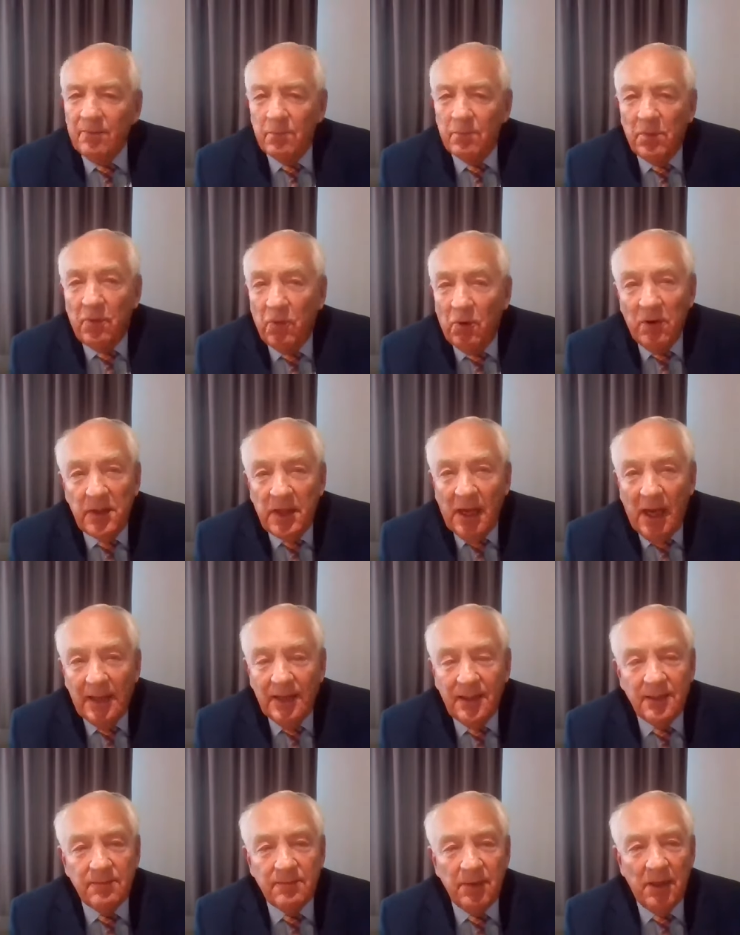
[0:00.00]
Before
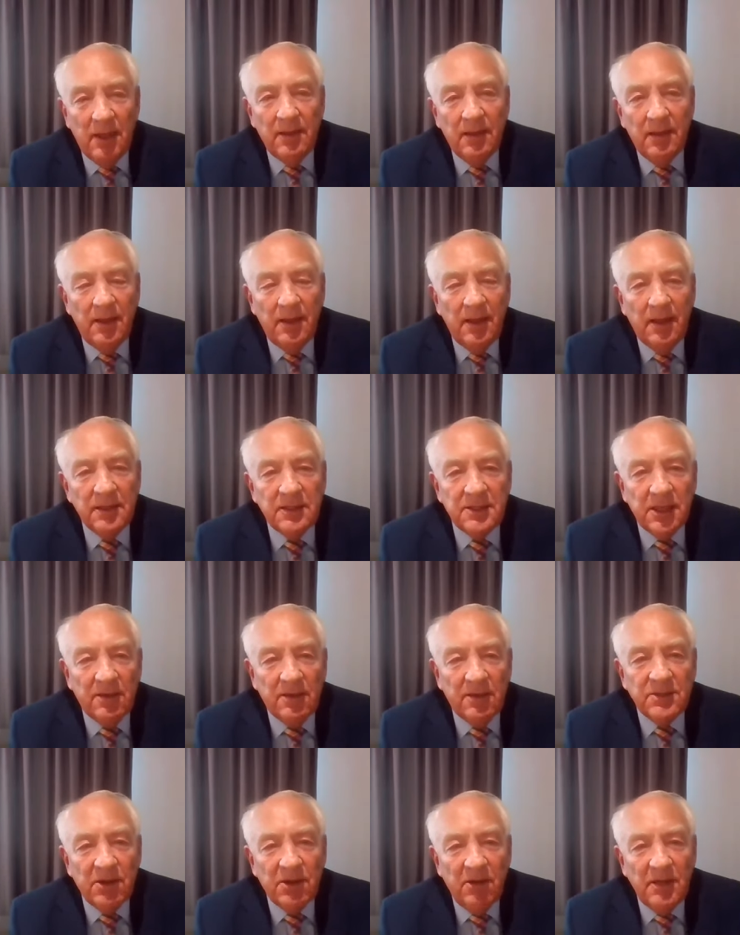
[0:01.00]
that had been the
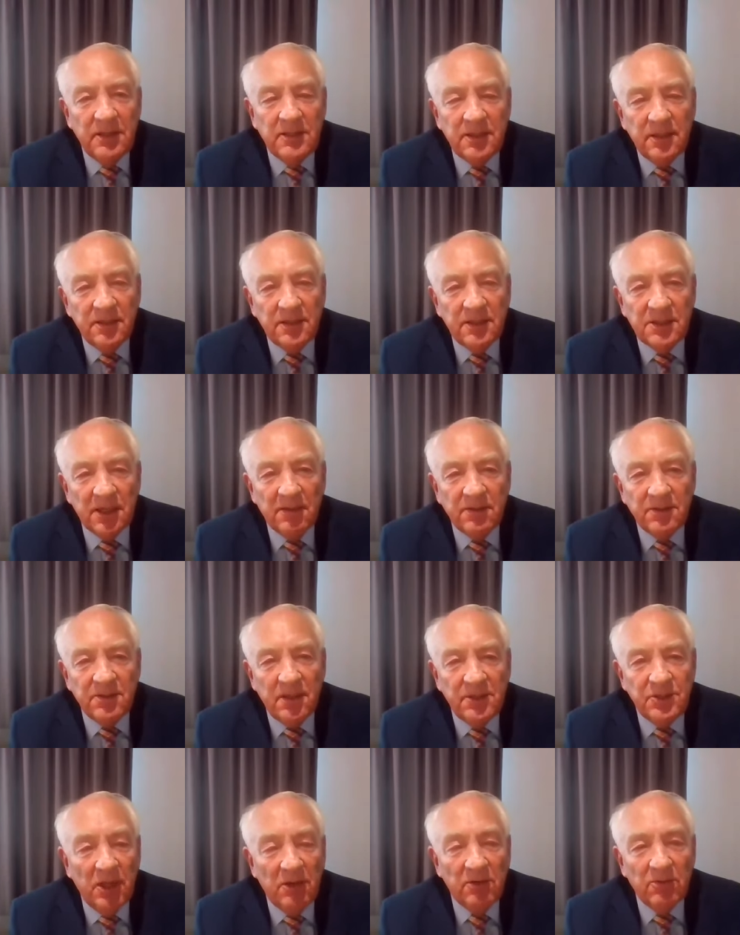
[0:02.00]
secretary to the
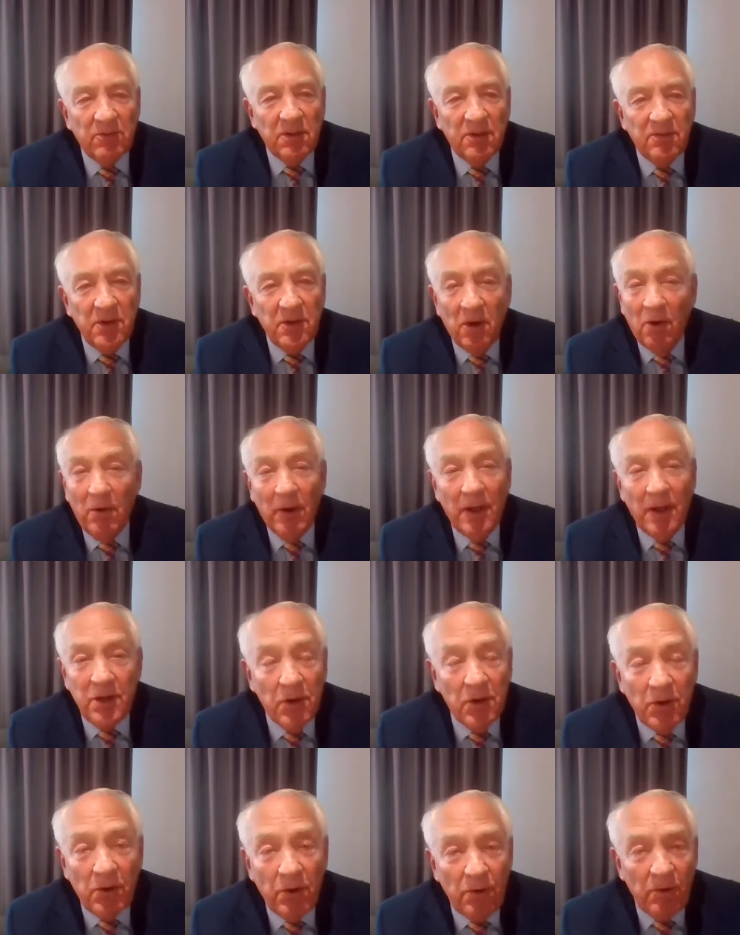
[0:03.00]
Secretary General of the
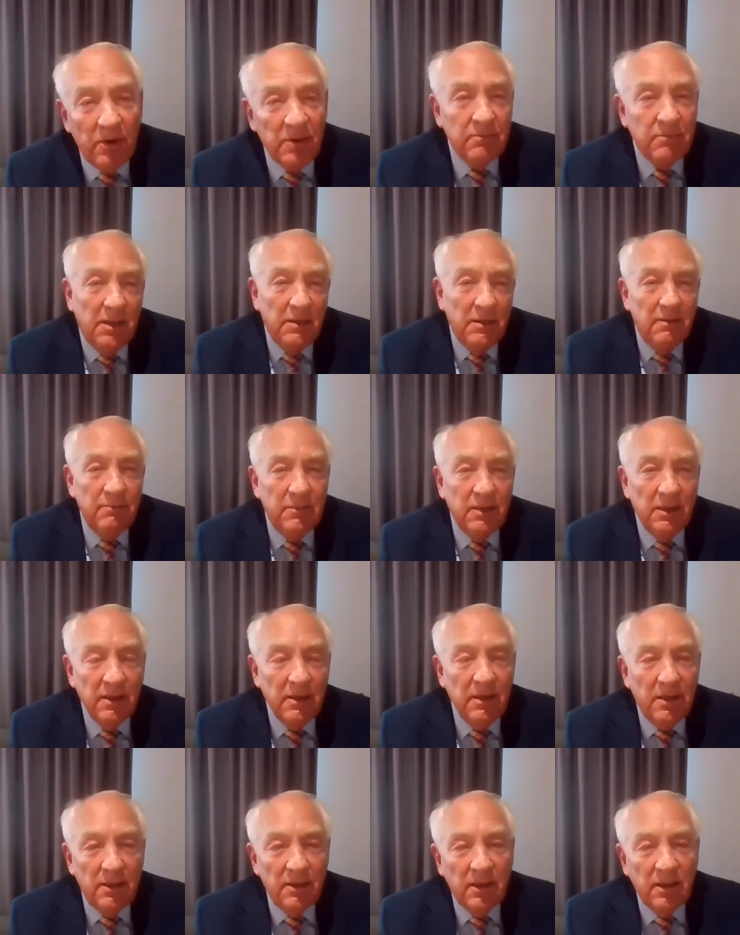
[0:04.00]
OAU, had been
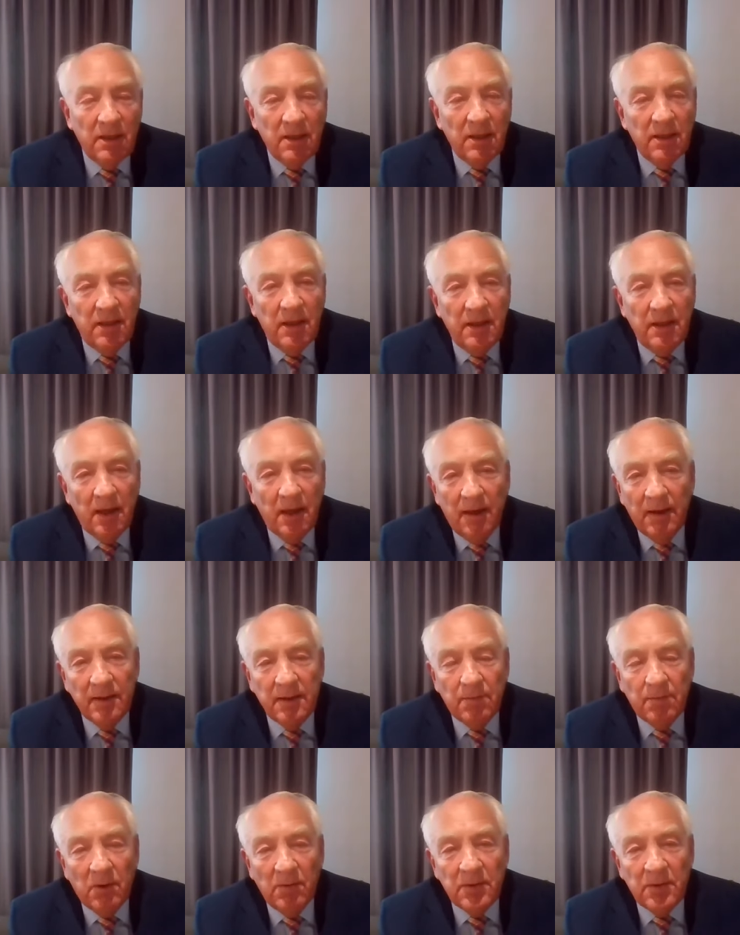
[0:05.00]

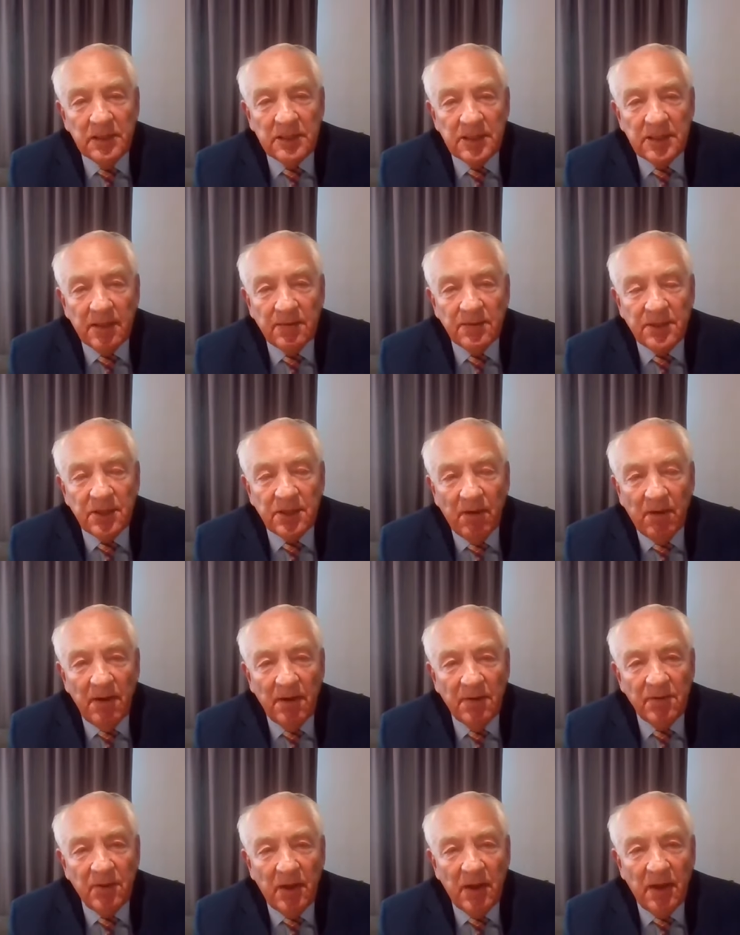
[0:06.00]
the permanent
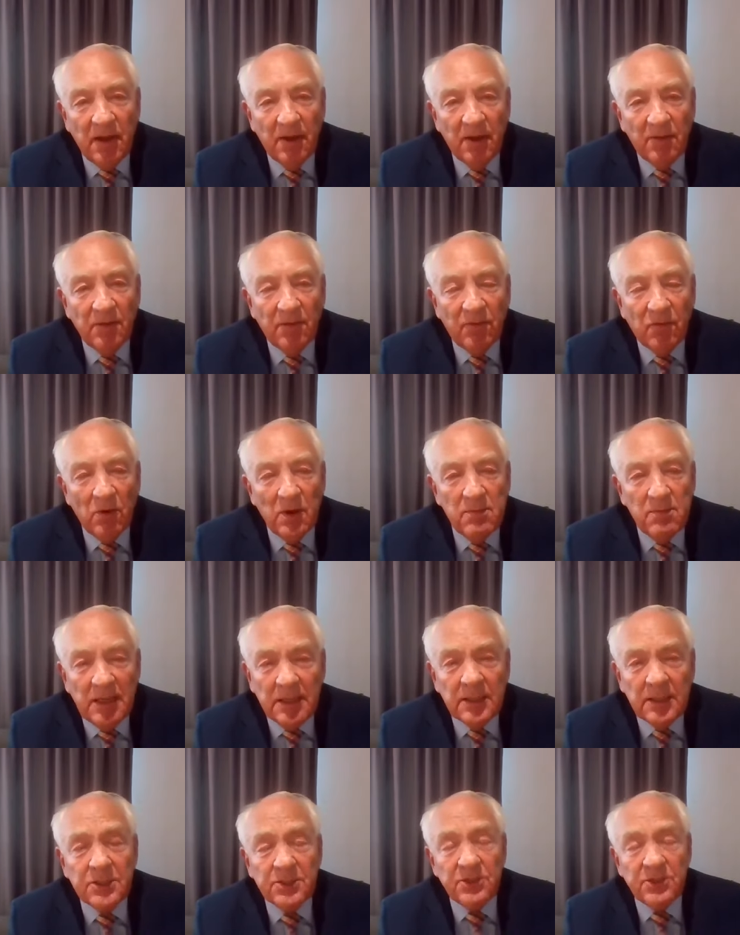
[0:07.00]
secretary of the foreign
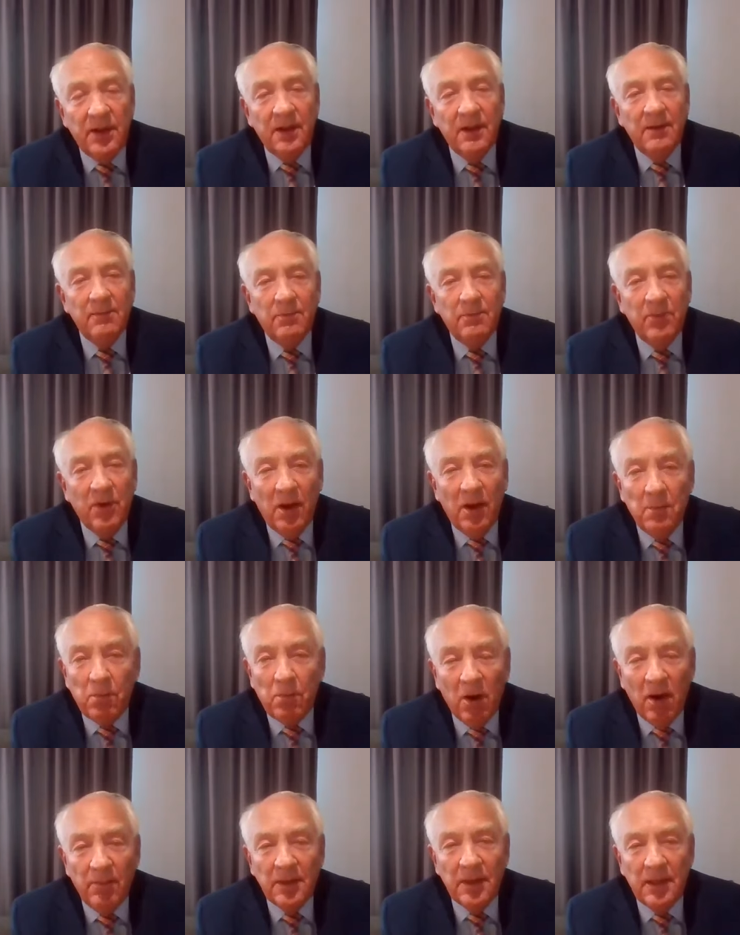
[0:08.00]
ministry, a very
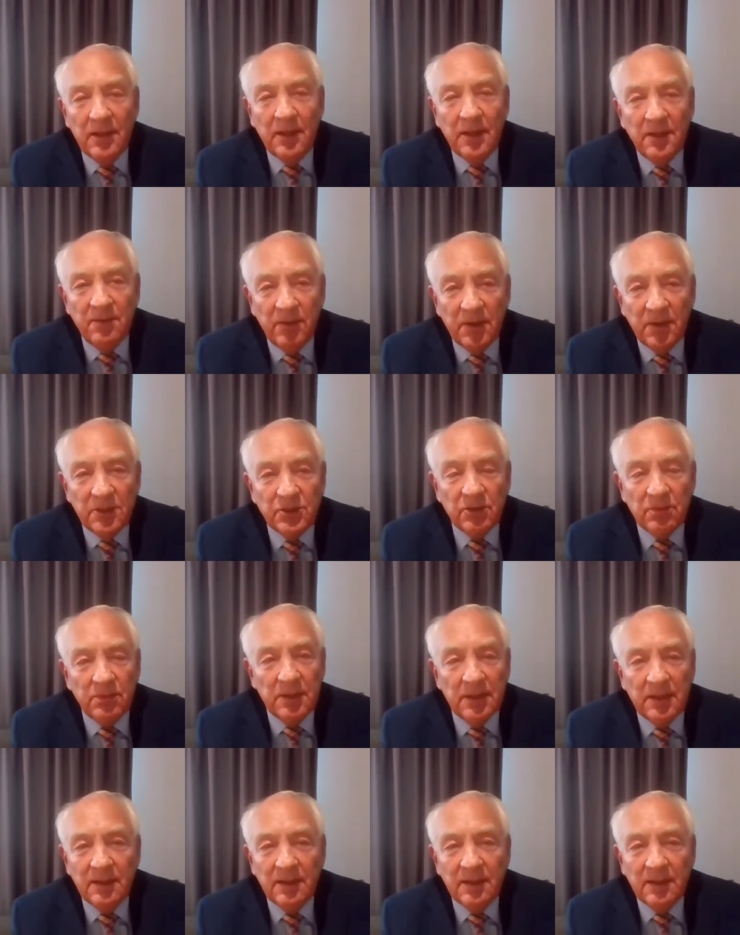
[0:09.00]
prominent individual,